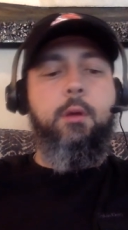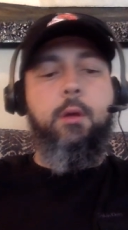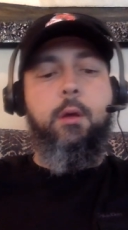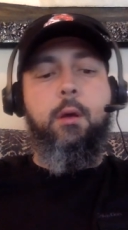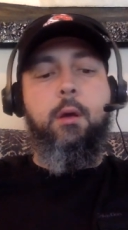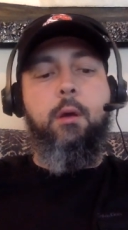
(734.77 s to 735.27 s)

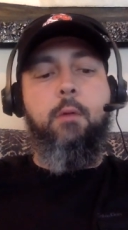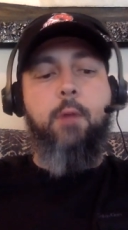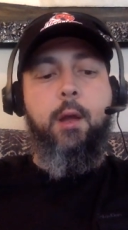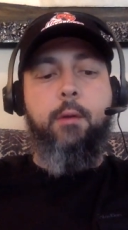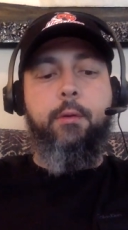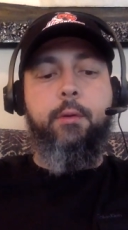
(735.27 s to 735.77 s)
uh,
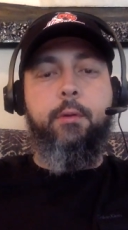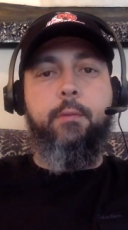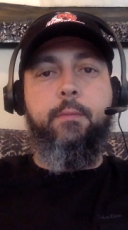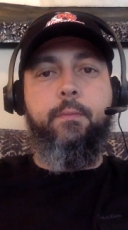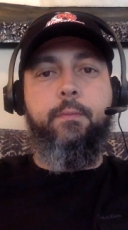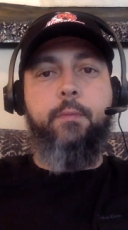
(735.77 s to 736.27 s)
around.
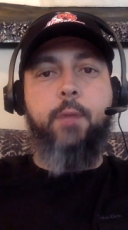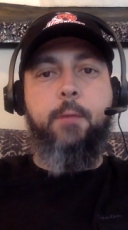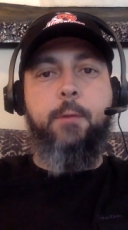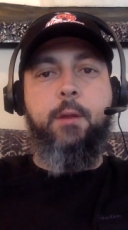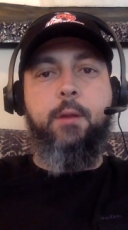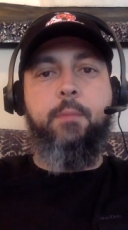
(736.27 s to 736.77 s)
I
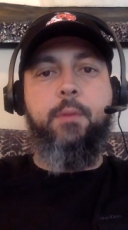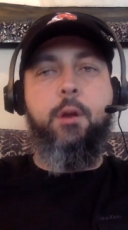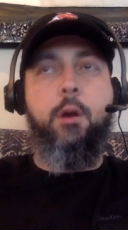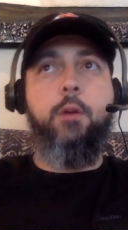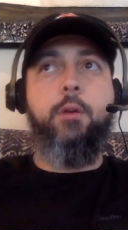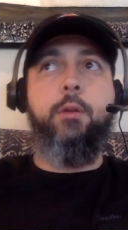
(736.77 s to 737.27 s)
mean, it'd be
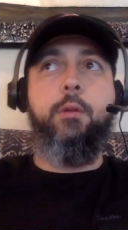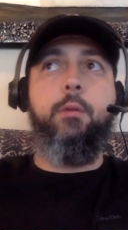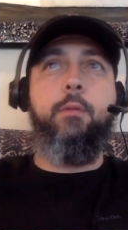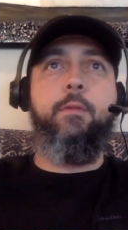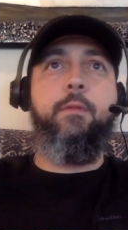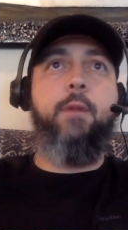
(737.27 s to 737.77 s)
hard
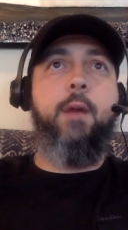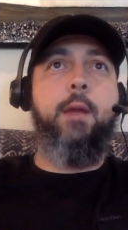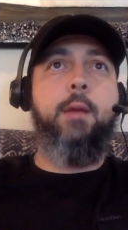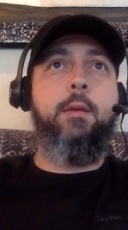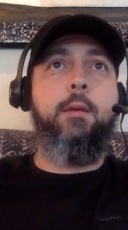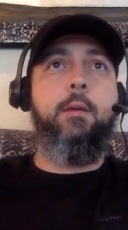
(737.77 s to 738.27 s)
to
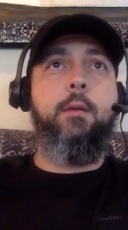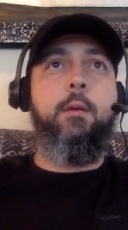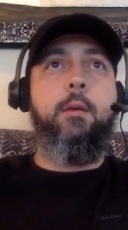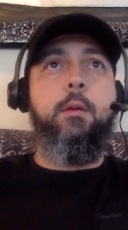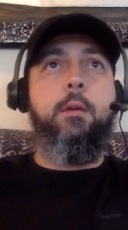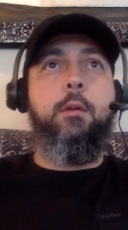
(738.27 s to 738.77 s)
find,
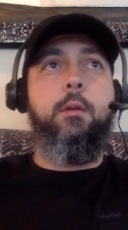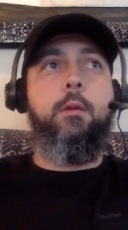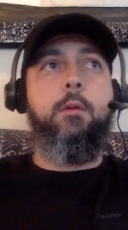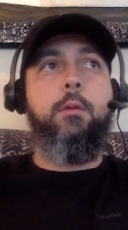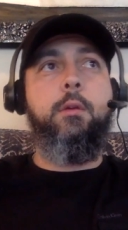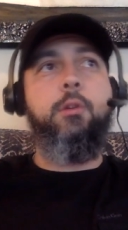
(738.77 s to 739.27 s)
you
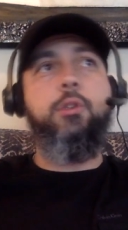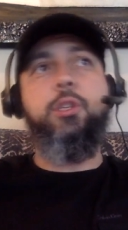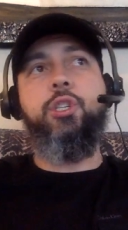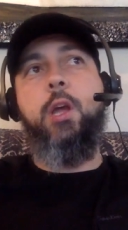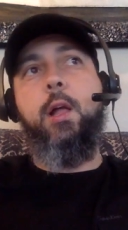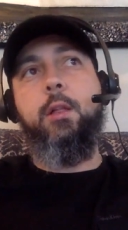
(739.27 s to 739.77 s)
know, here's a
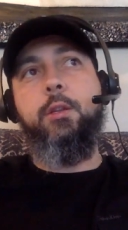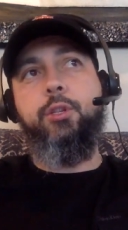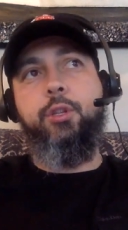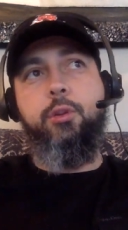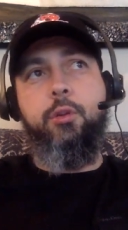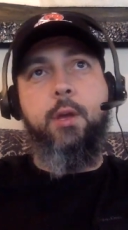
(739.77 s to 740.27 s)
challenge
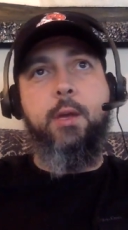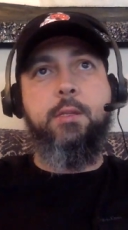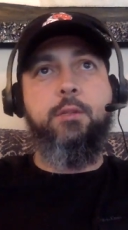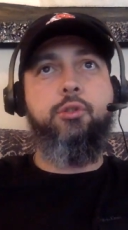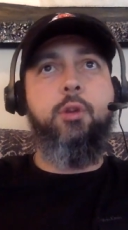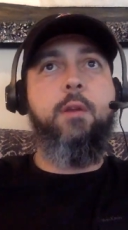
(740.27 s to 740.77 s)
to you
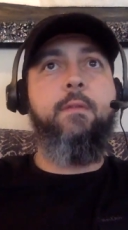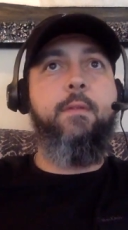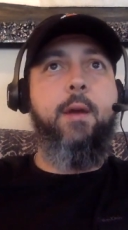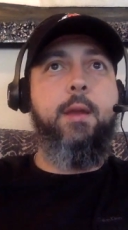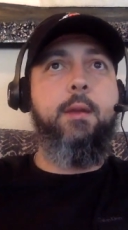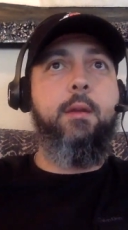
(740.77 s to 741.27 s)
guys. Try to
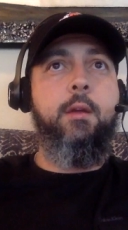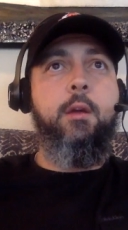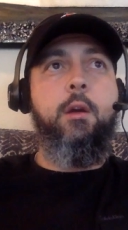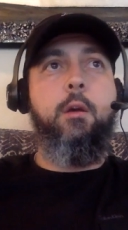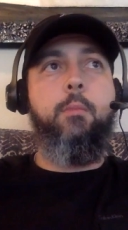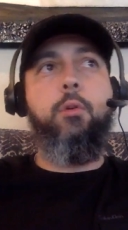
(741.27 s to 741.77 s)
find
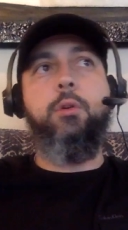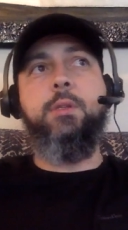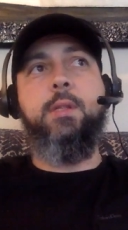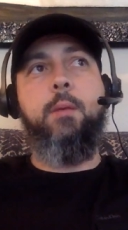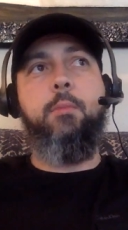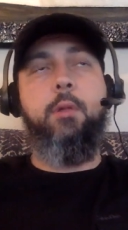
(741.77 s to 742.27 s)
a more
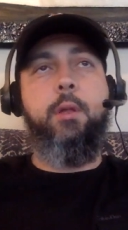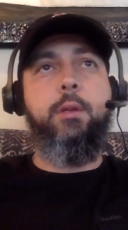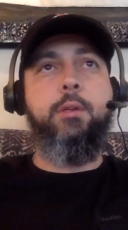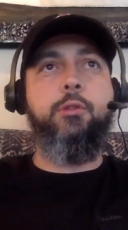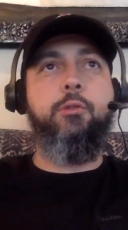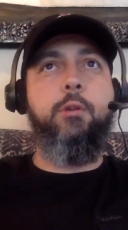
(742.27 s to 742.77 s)
stable
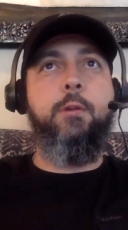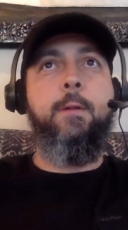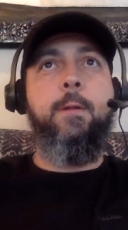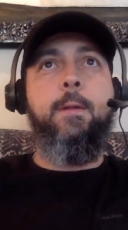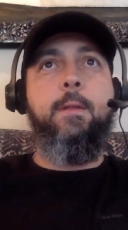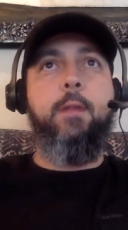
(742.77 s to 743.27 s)
industry
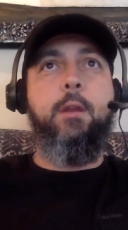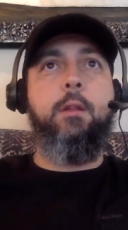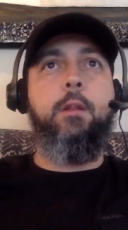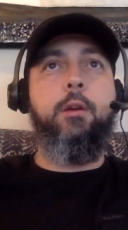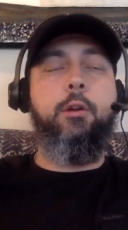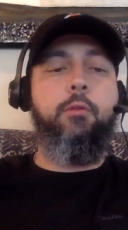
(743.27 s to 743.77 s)
than
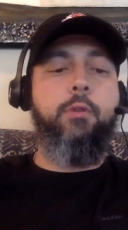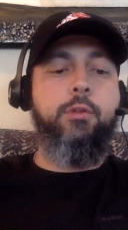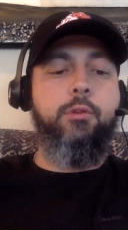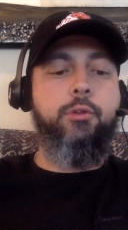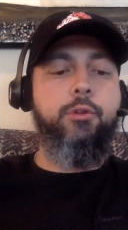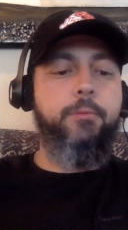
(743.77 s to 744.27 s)
clinical
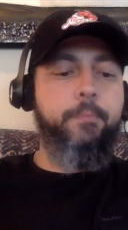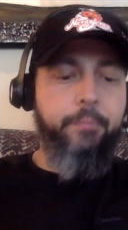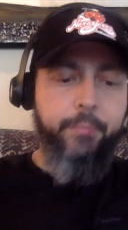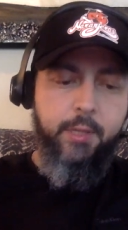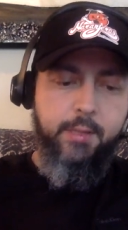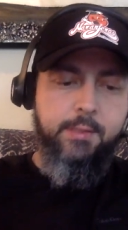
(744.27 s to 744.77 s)
research.
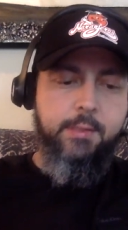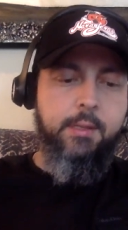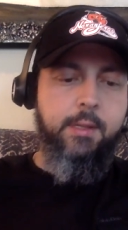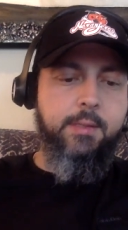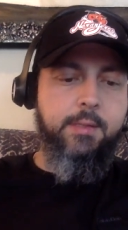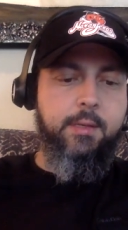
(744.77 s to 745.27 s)
Let's
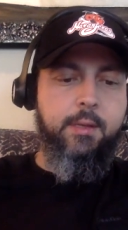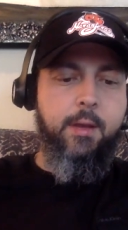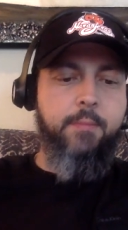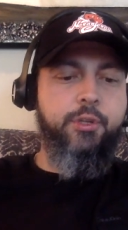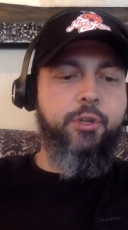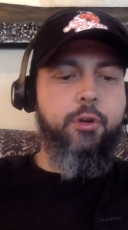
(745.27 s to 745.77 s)
let's see.
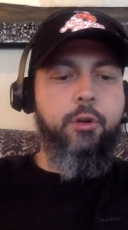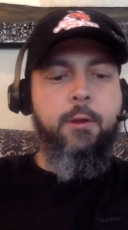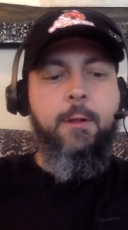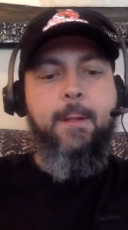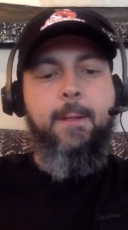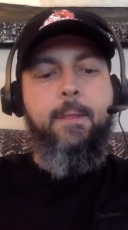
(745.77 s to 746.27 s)
I'm sure
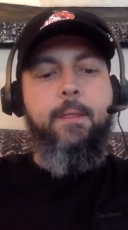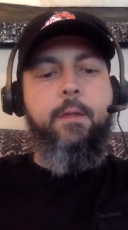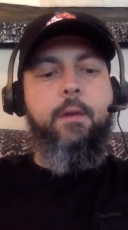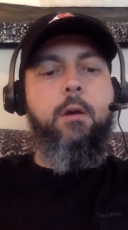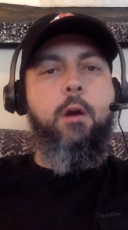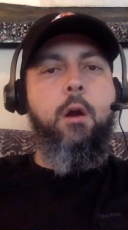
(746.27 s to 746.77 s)

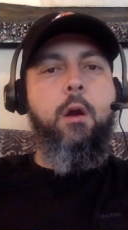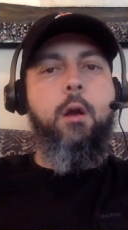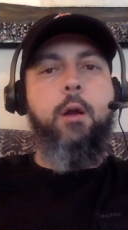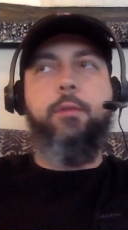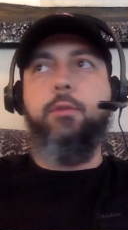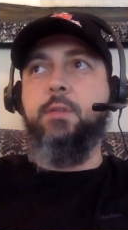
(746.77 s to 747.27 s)
there are
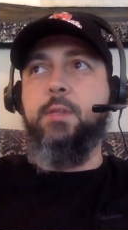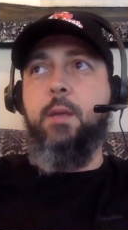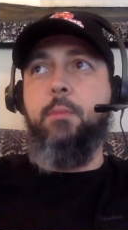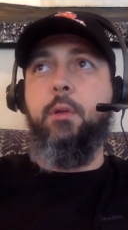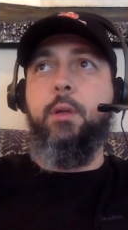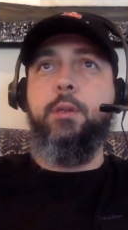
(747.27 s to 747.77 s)
other
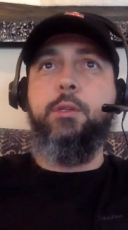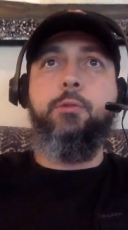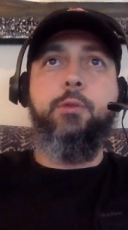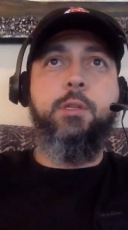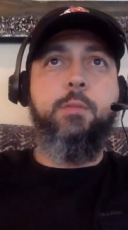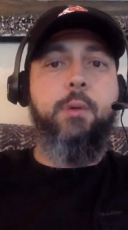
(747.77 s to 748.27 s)
stable
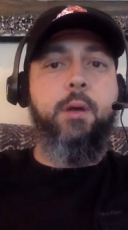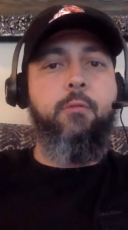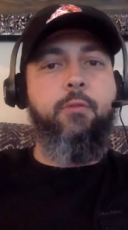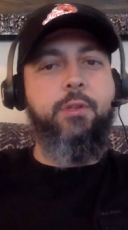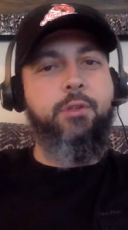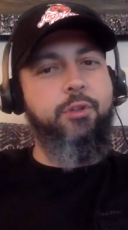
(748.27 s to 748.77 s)
industries, but
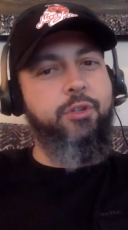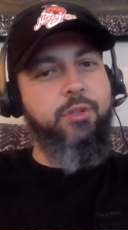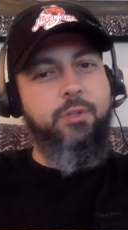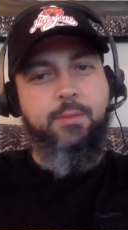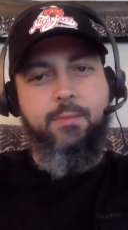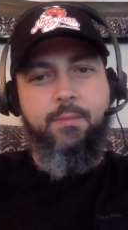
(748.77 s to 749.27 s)
research
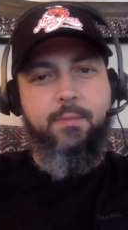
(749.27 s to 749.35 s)
has